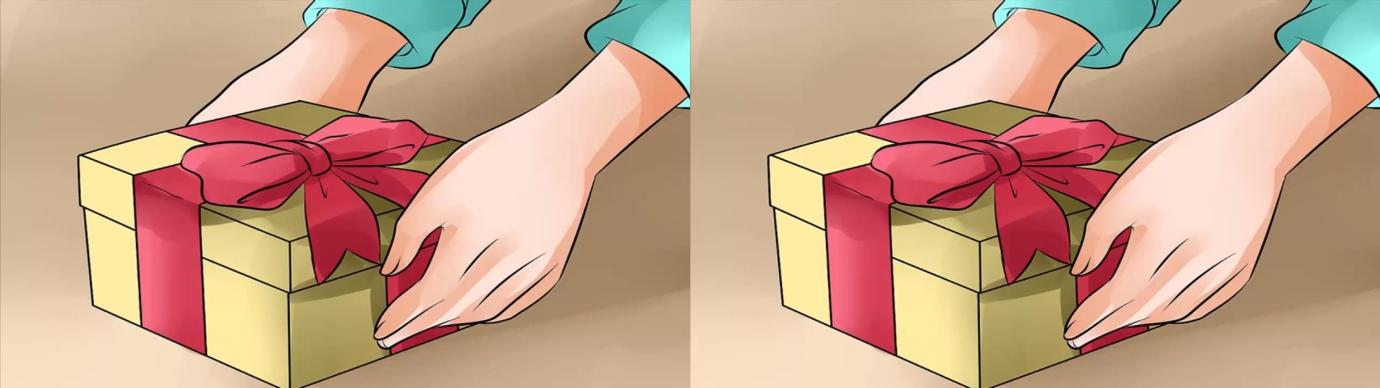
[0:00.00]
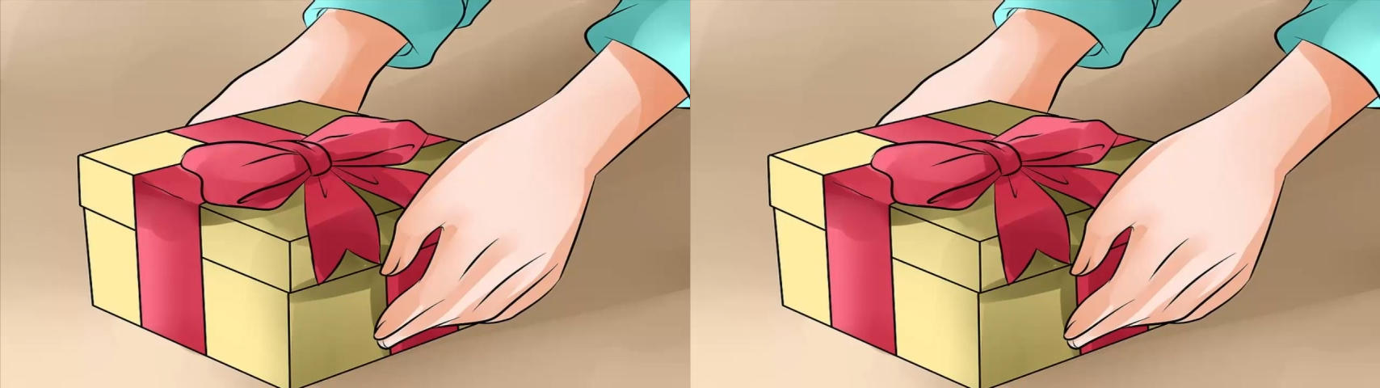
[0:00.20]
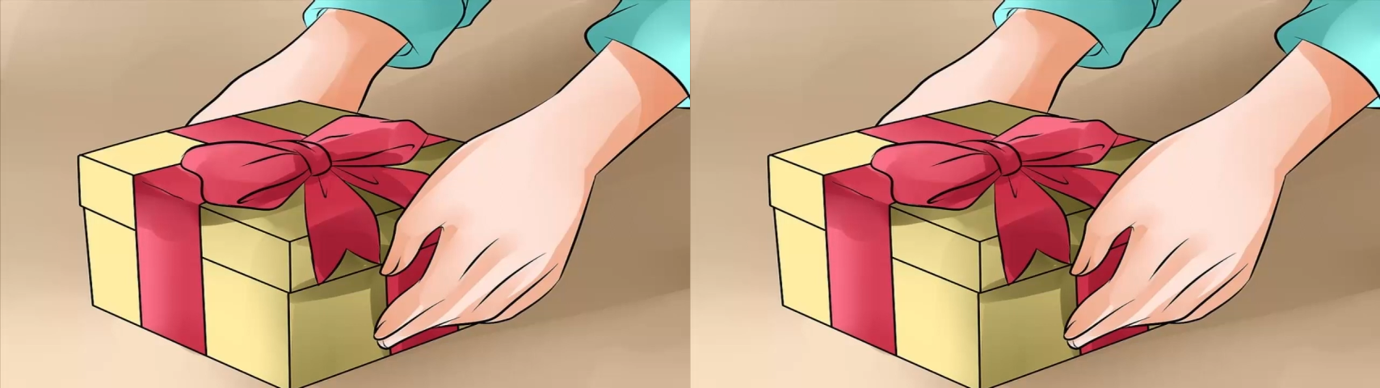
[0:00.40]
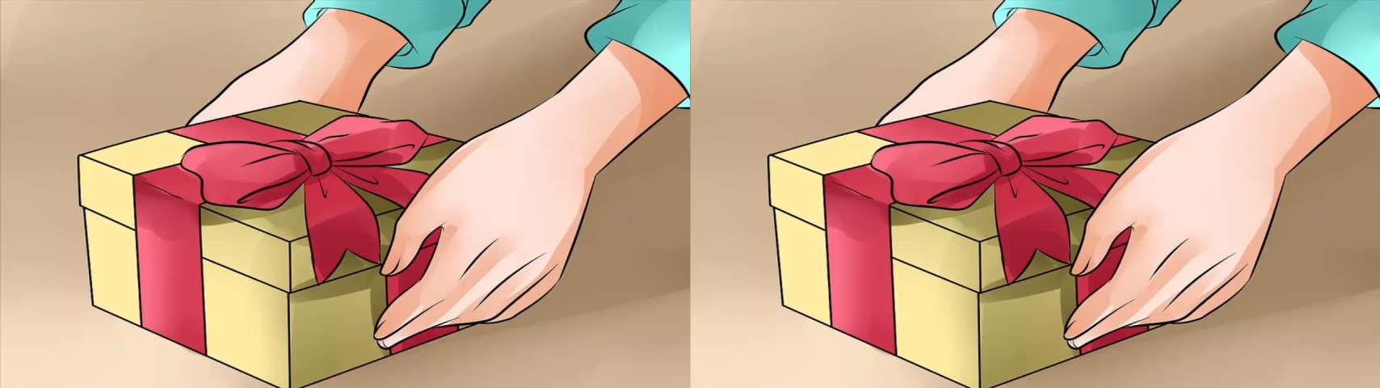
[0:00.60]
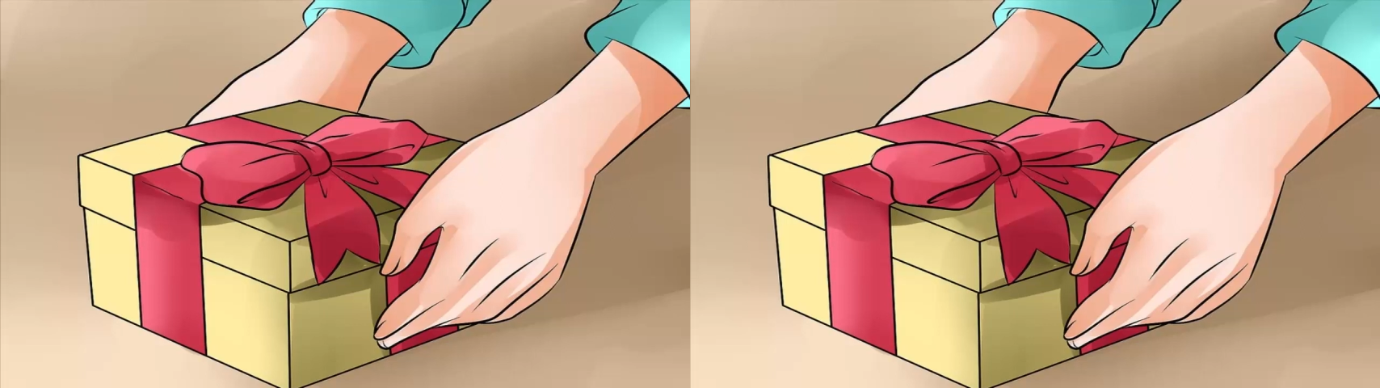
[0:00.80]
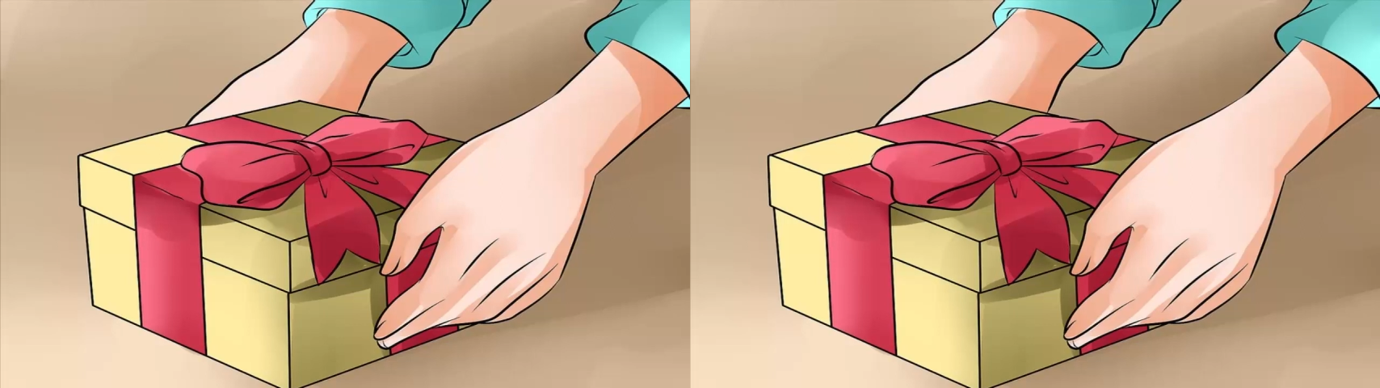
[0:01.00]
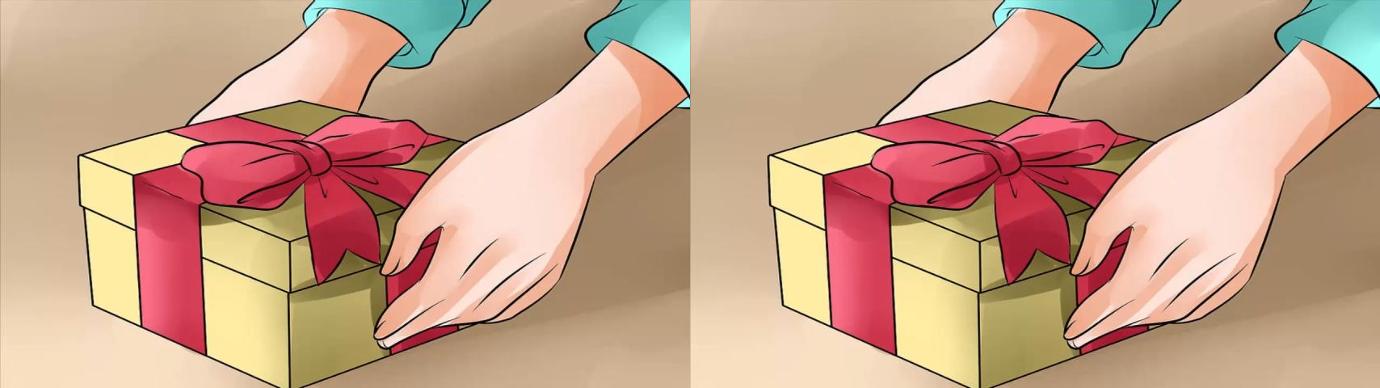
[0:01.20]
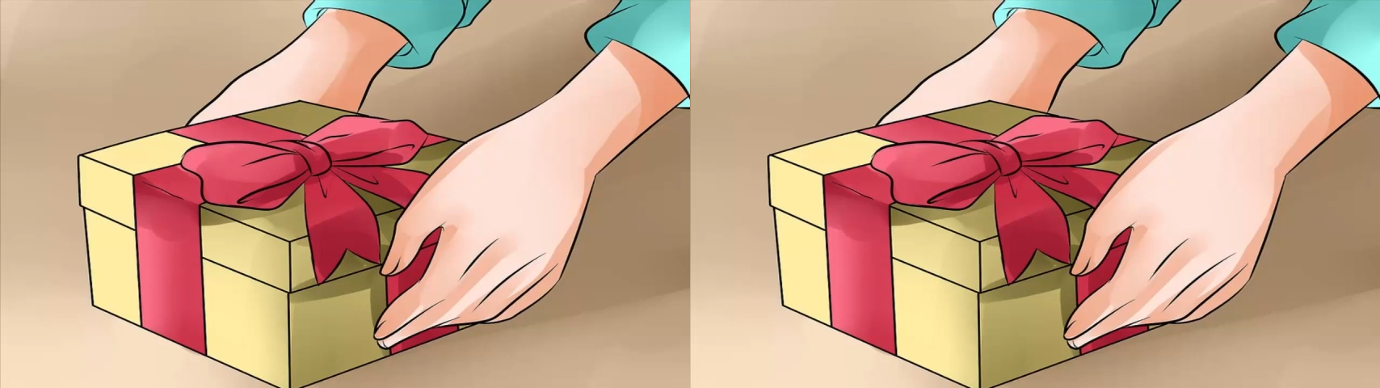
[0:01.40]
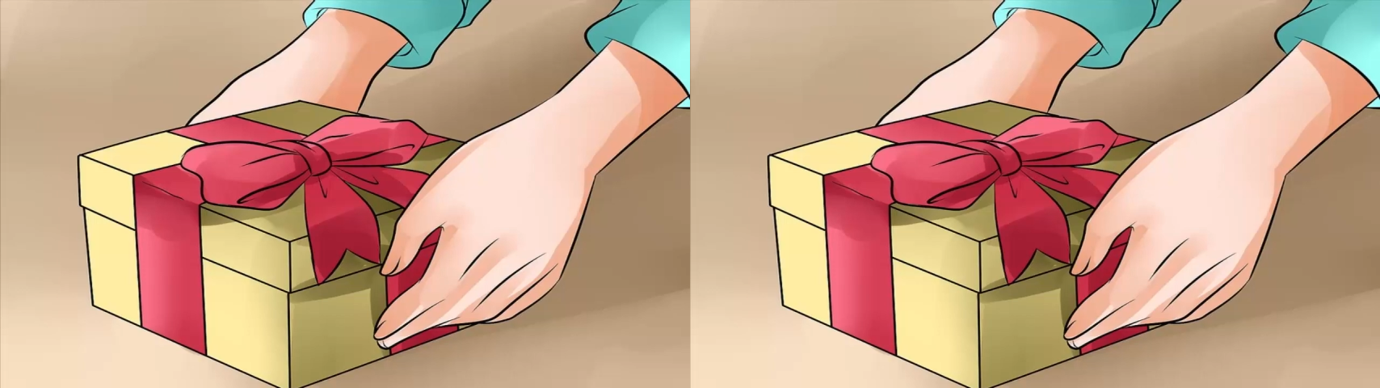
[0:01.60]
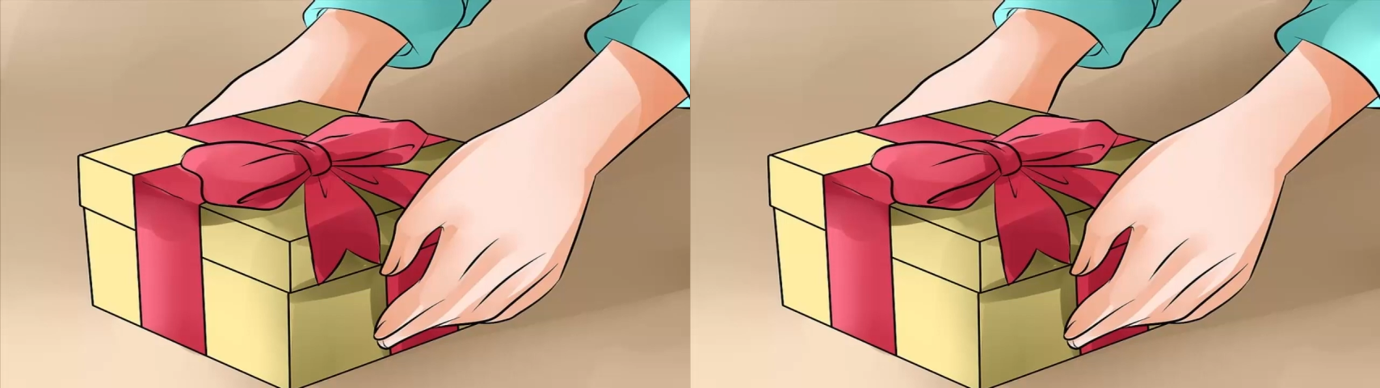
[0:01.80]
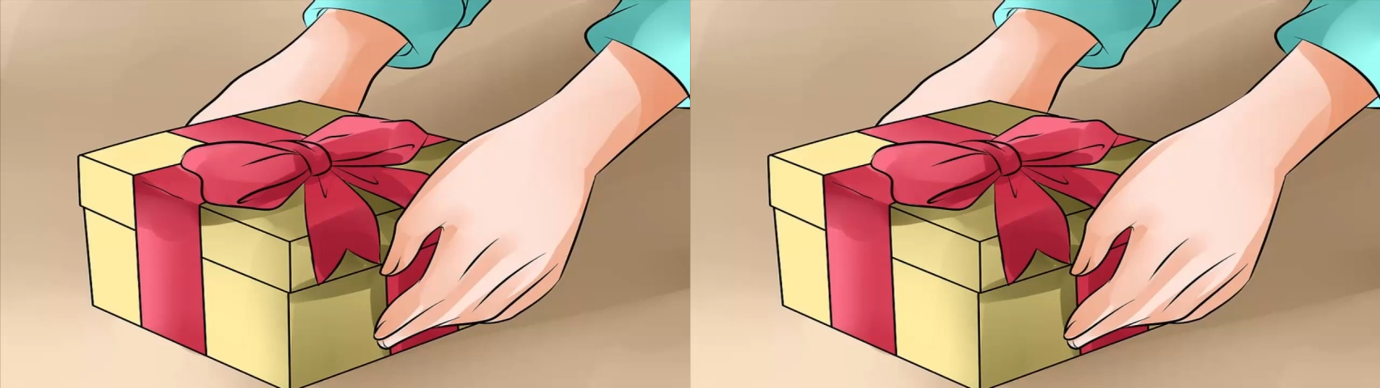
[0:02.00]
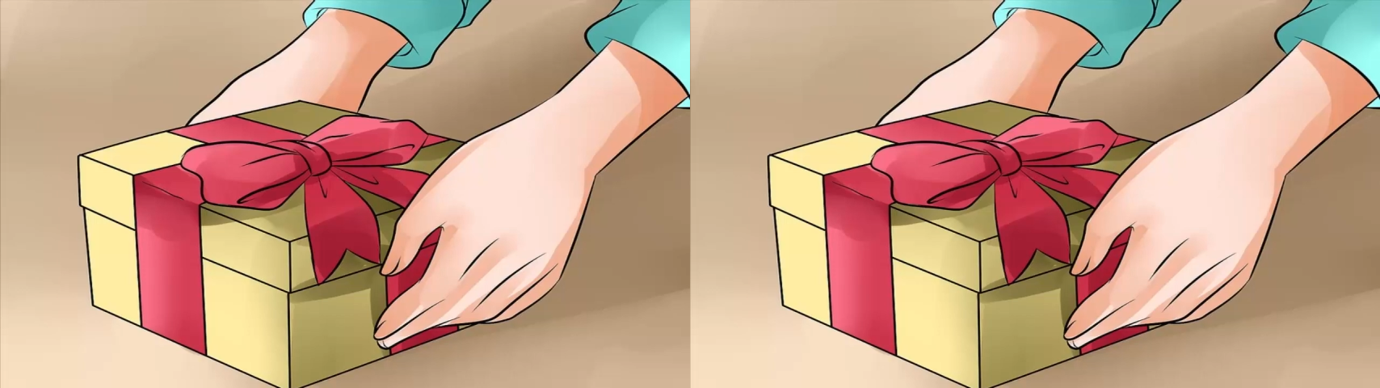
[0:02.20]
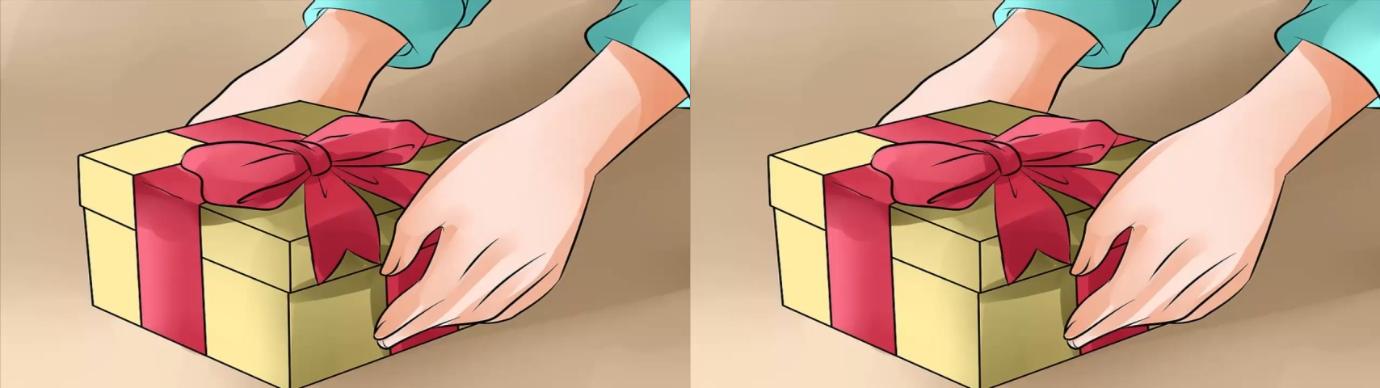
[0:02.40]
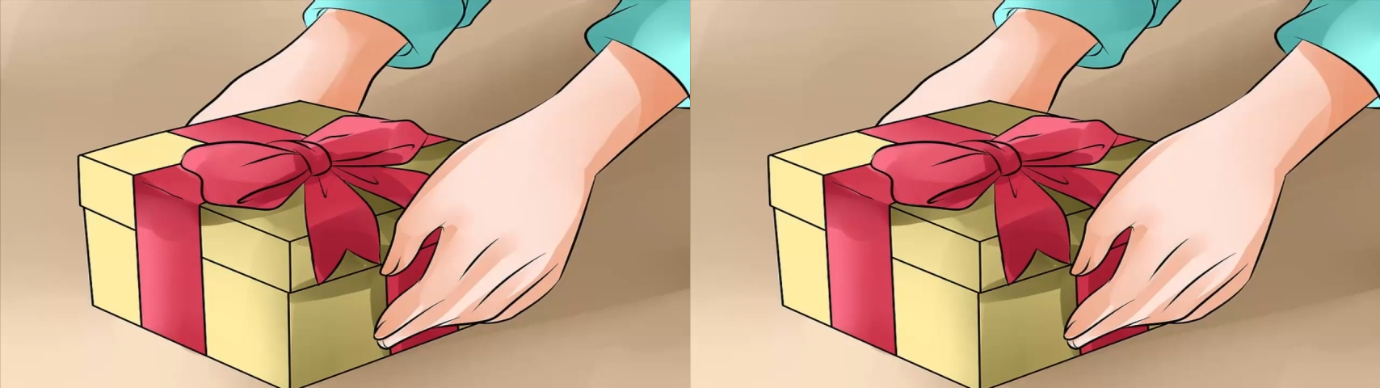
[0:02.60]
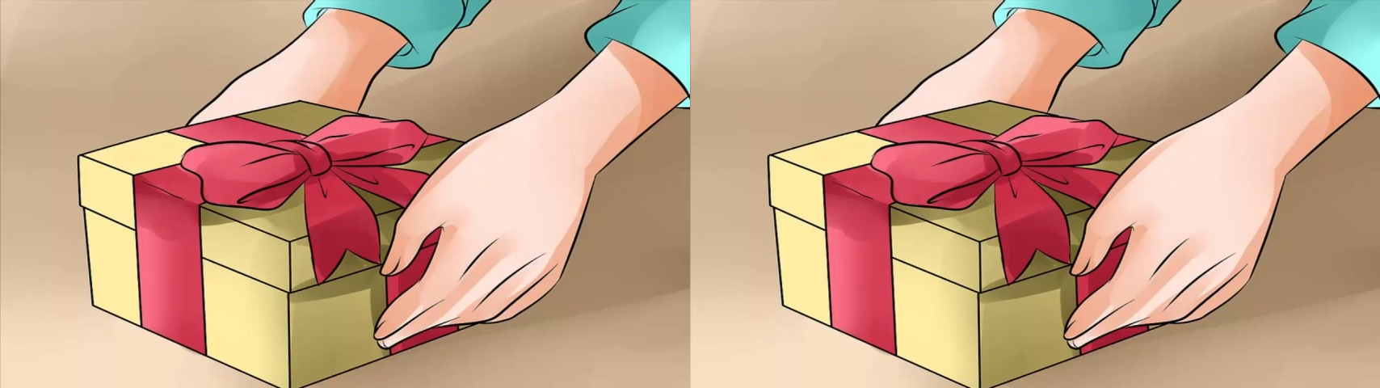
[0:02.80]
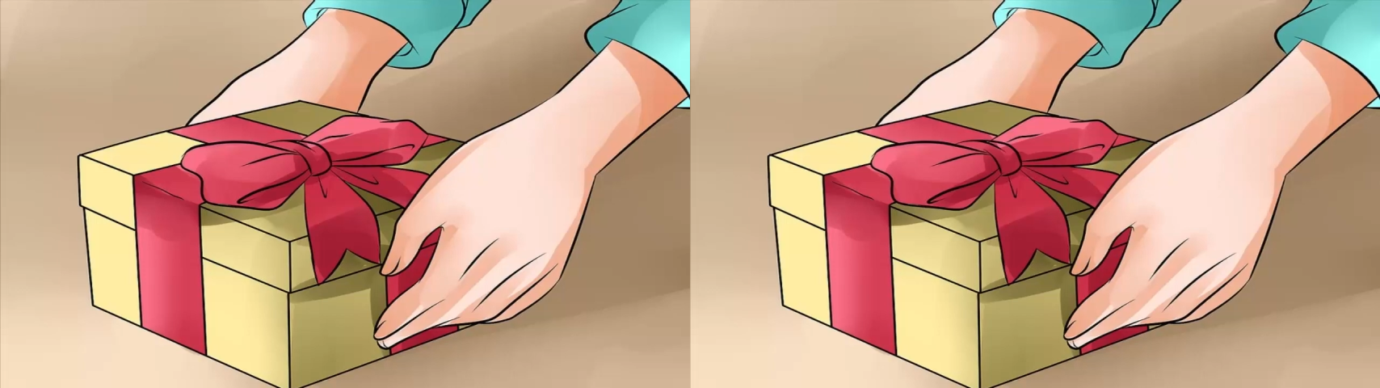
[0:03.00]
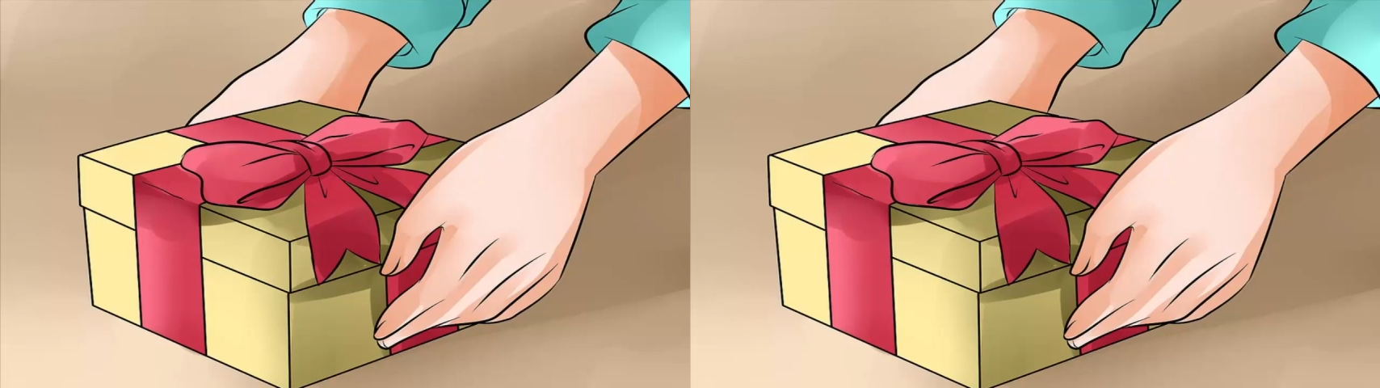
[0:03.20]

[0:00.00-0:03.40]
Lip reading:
No face is visible, so there are no lips to read.